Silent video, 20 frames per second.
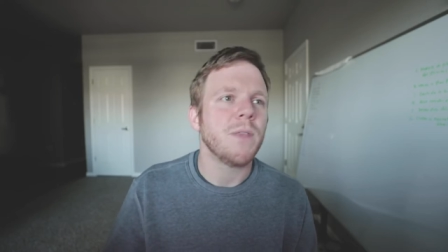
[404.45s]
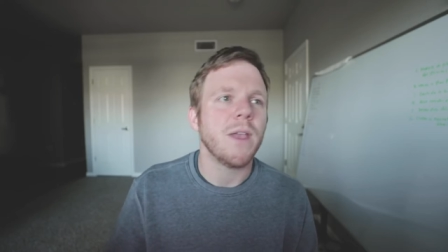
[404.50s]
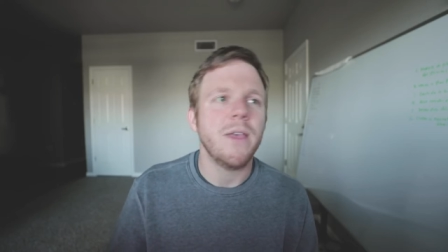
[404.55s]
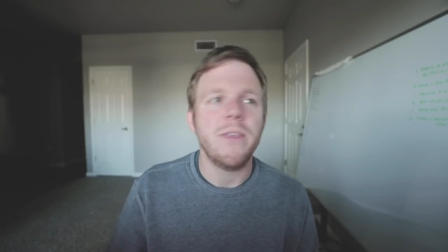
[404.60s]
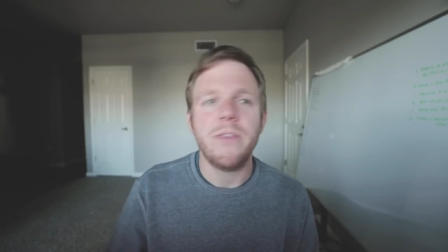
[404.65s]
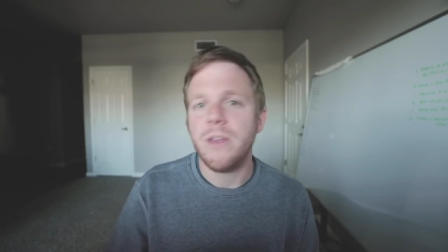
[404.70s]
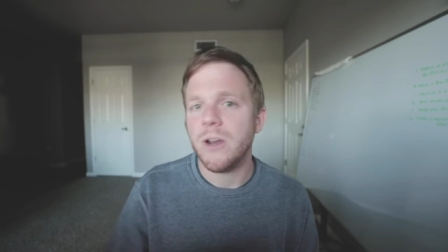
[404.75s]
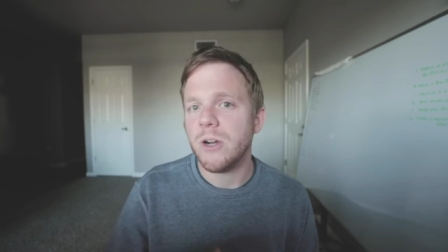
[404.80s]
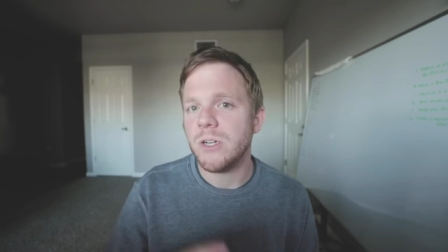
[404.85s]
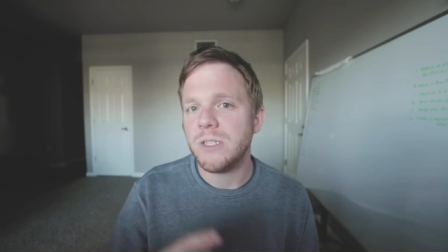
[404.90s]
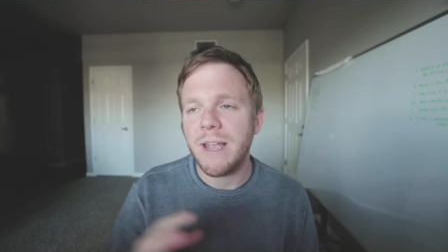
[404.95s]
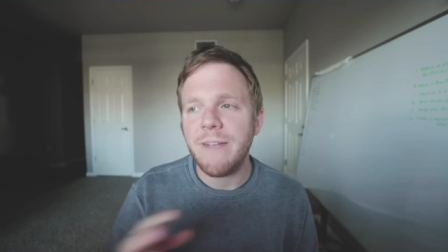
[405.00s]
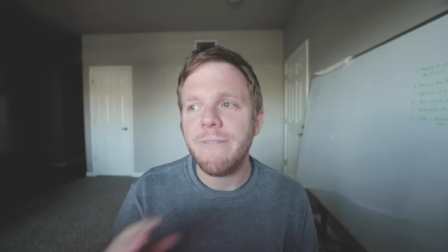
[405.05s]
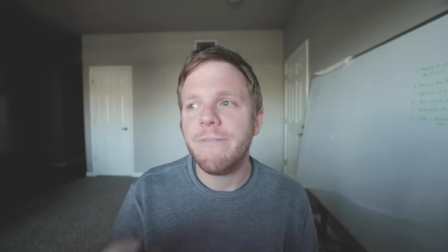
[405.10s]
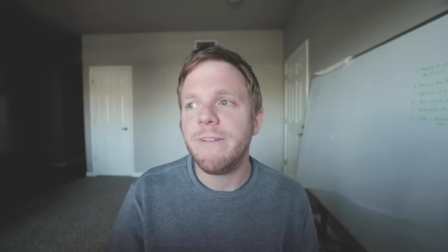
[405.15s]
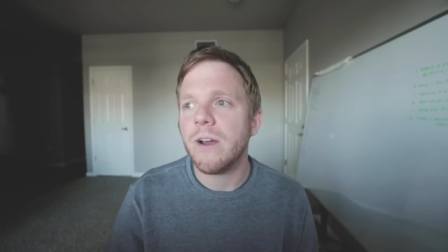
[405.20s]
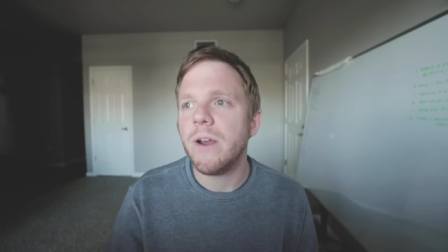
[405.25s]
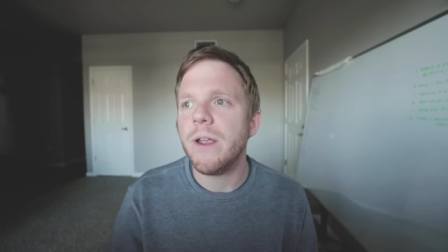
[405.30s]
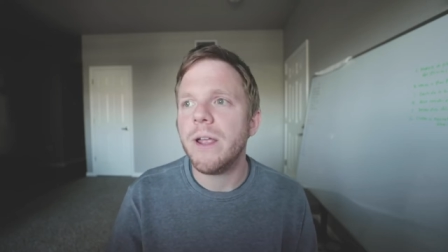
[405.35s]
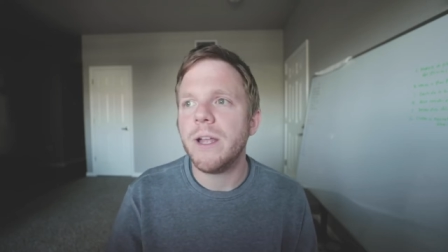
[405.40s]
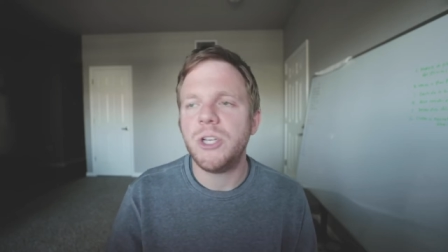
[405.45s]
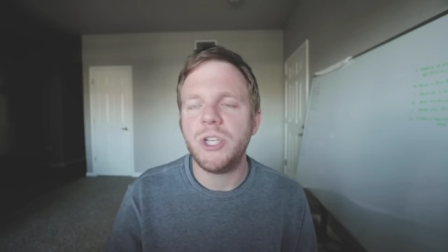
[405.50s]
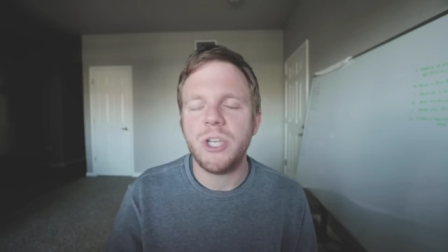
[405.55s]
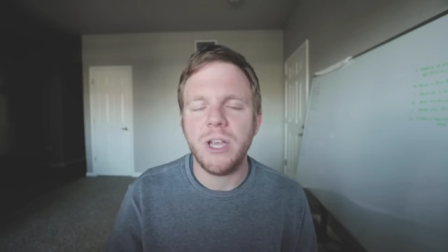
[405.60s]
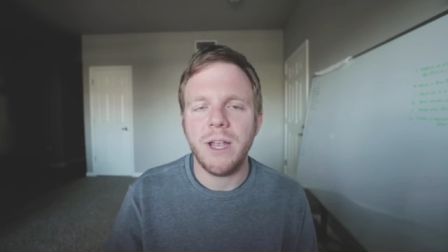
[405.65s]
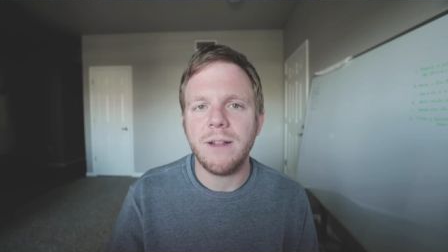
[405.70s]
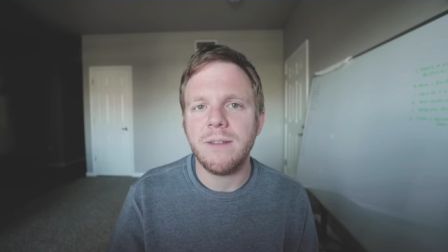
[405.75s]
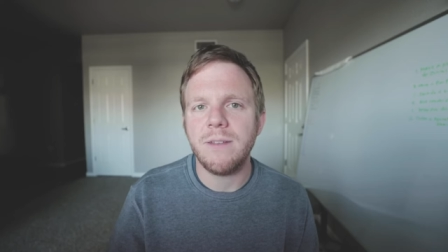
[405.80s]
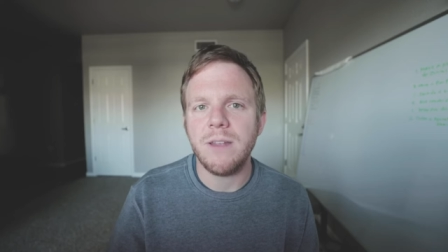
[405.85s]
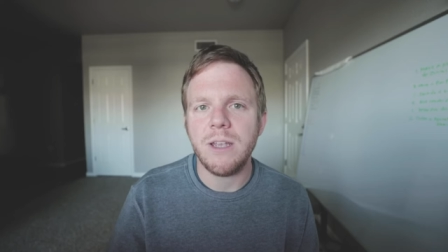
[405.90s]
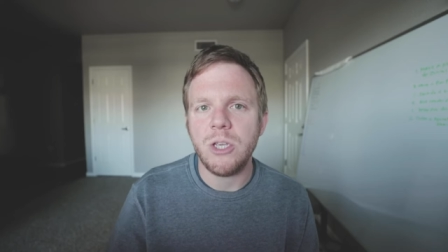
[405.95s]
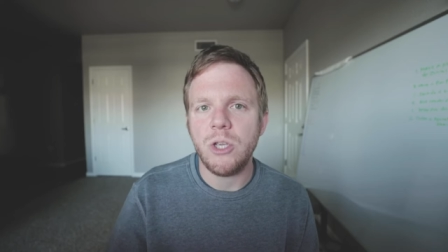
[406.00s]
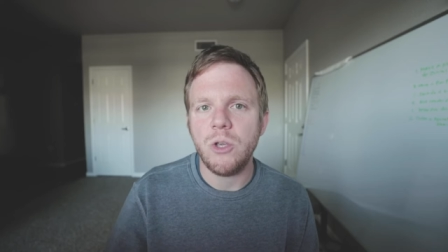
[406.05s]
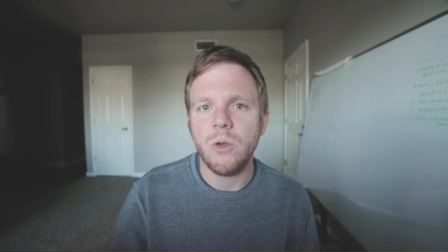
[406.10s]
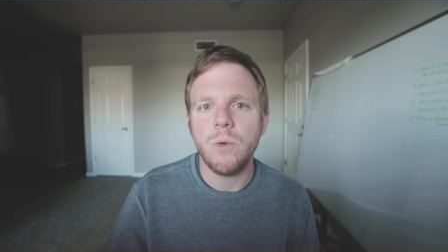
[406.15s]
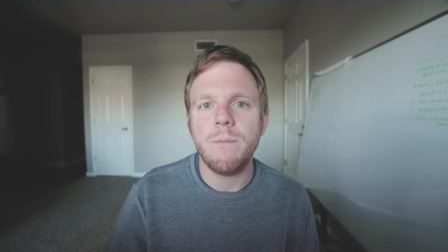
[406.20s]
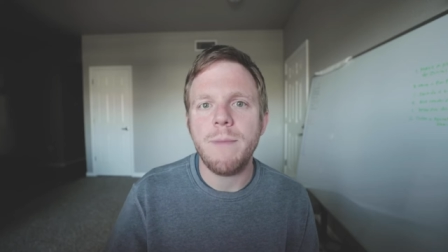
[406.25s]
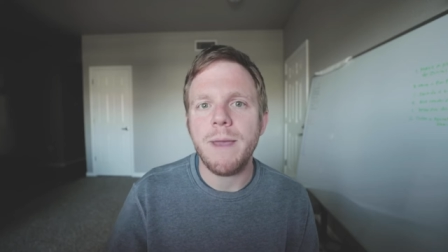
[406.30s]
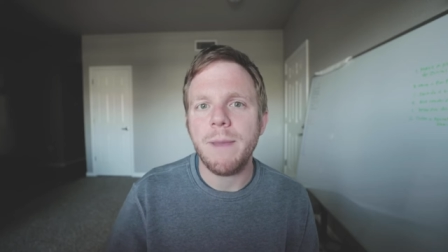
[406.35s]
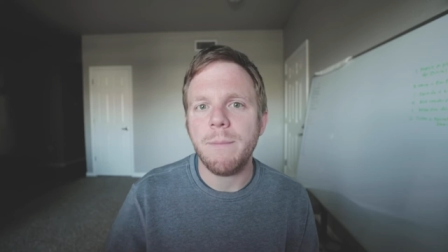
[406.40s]
there's a very good chance that
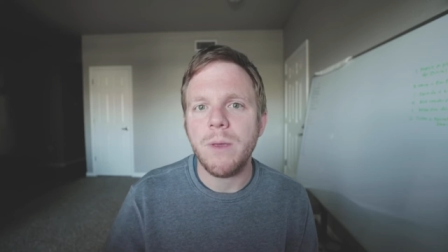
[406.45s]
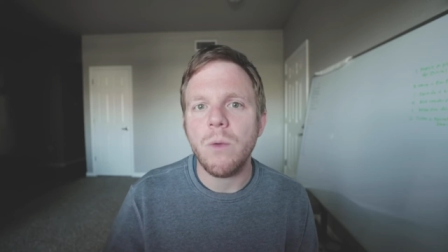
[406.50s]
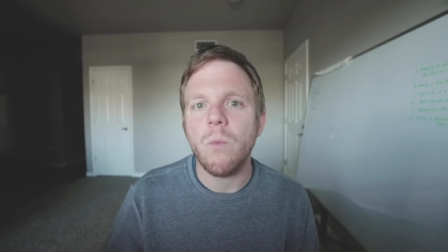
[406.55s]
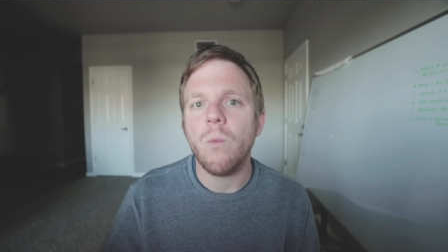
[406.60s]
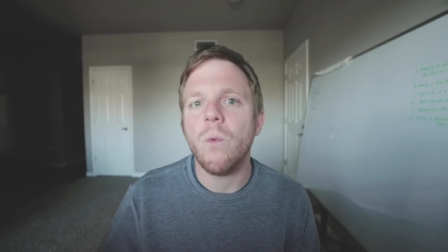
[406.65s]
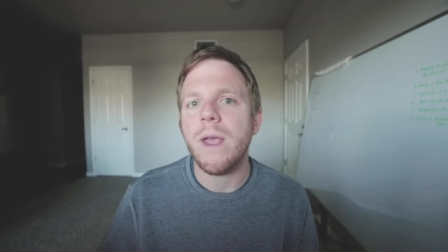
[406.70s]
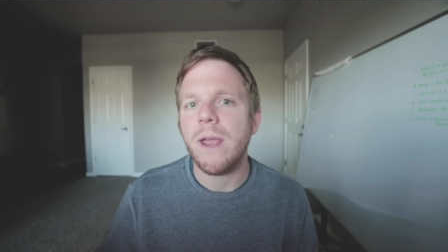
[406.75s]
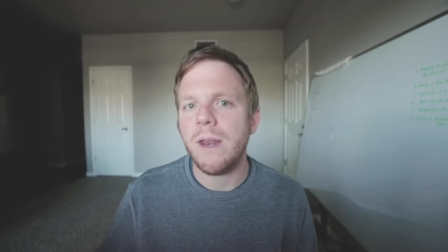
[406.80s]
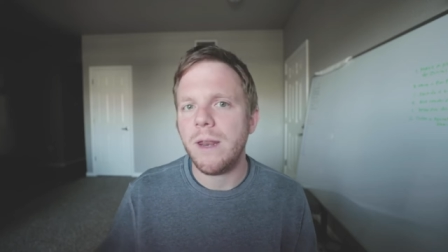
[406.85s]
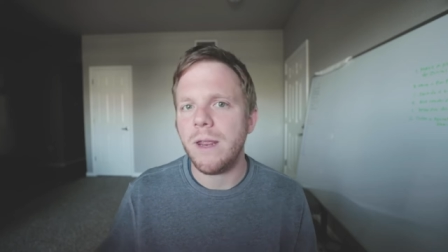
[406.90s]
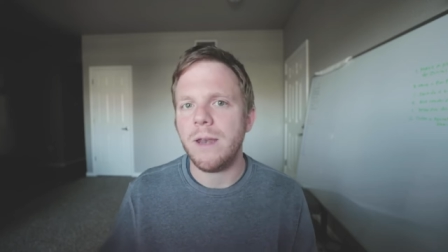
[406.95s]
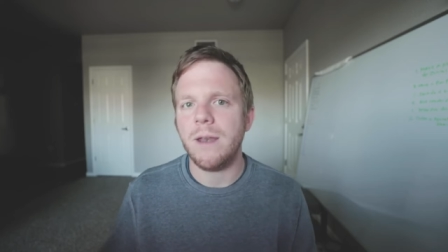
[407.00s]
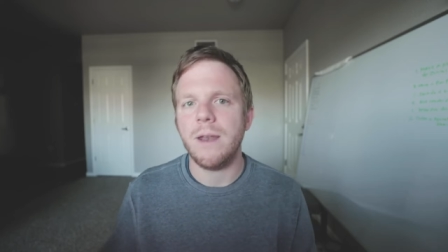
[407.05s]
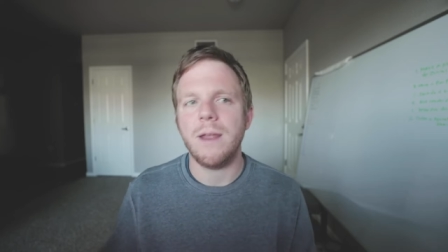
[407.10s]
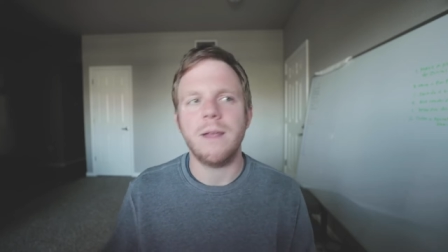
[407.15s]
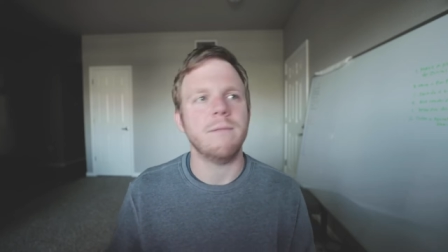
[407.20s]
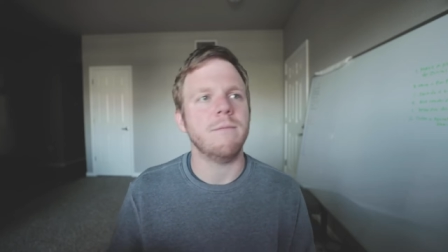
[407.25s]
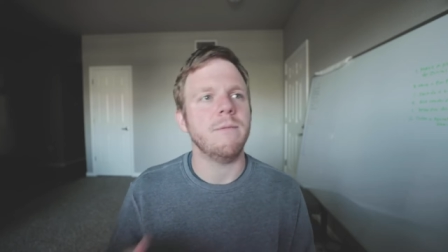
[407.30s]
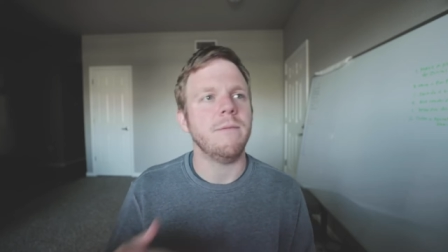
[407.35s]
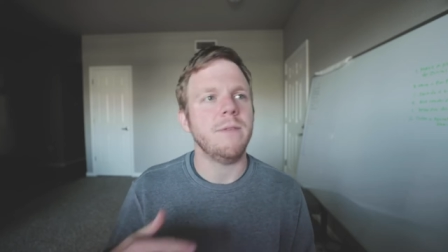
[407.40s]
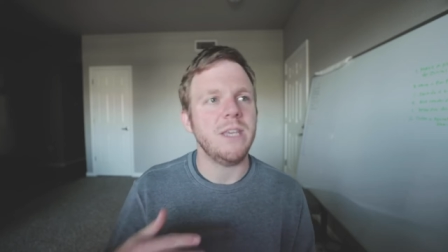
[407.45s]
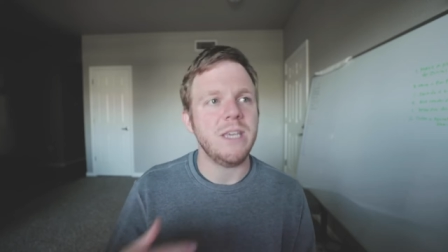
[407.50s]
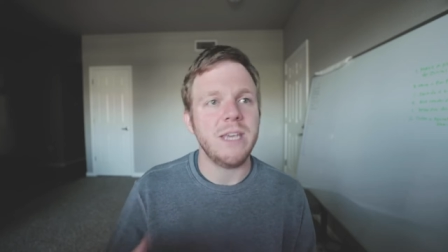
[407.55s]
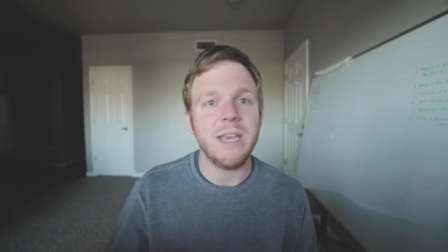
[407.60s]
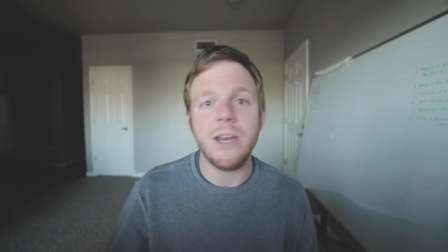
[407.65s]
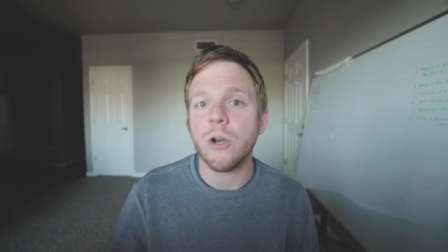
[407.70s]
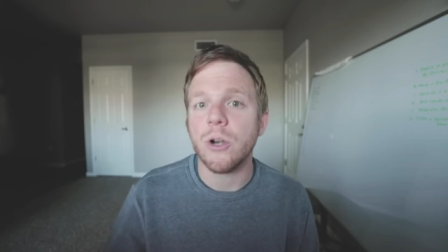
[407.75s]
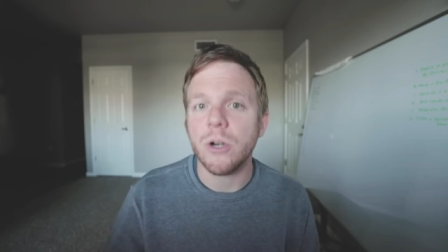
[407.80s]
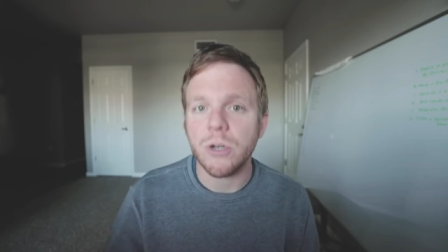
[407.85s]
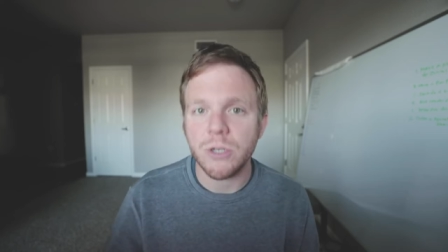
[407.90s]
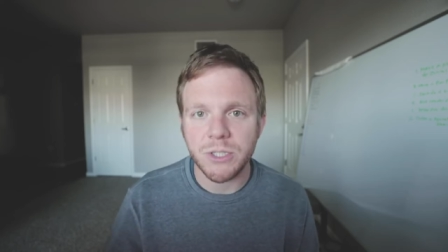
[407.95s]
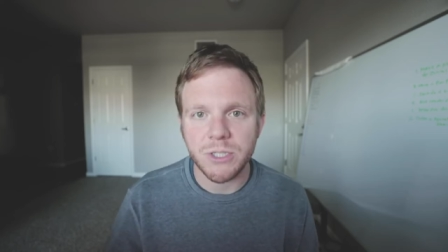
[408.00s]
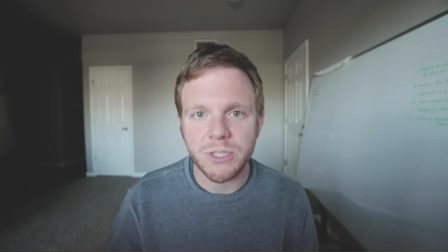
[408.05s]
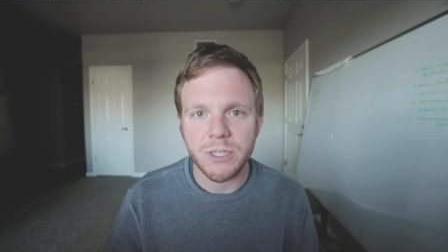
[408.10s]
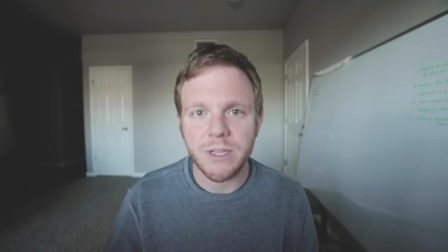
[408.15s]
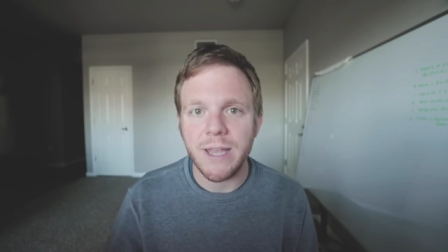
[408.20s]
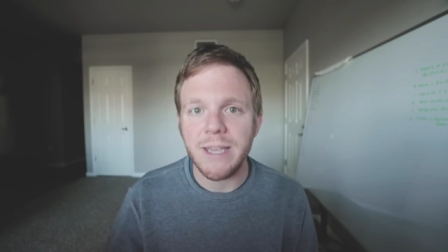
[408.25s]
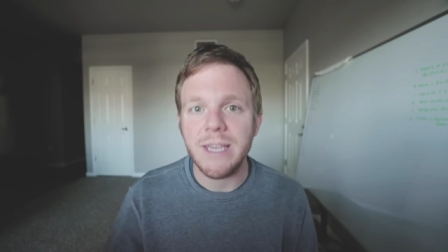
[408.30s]
you may be waiting years,